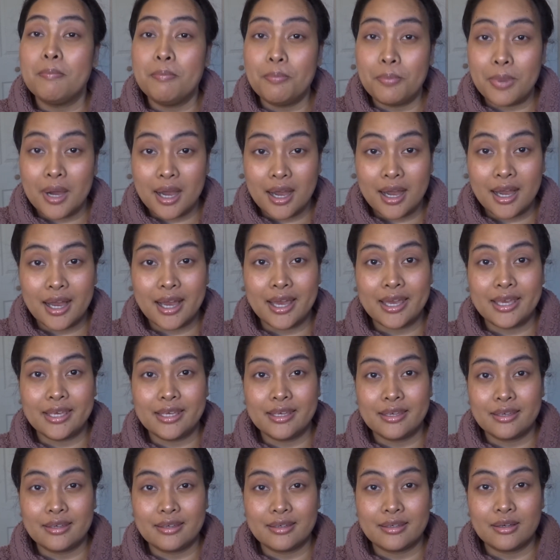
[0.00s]
by
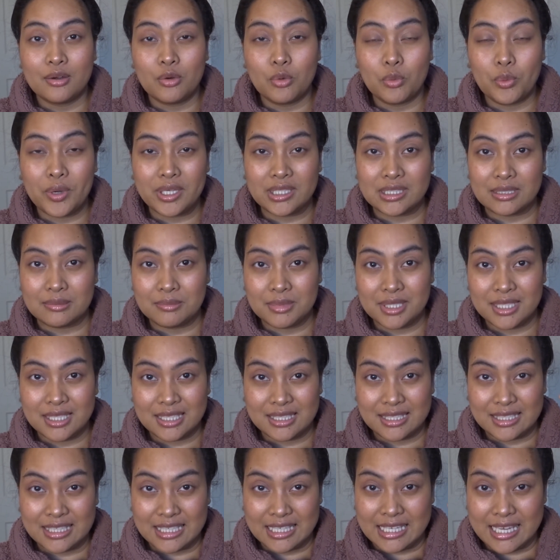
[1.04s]
Westman
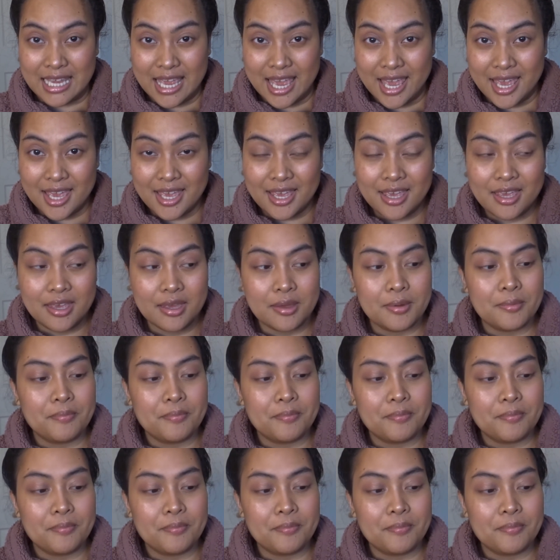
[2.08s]
Atelier,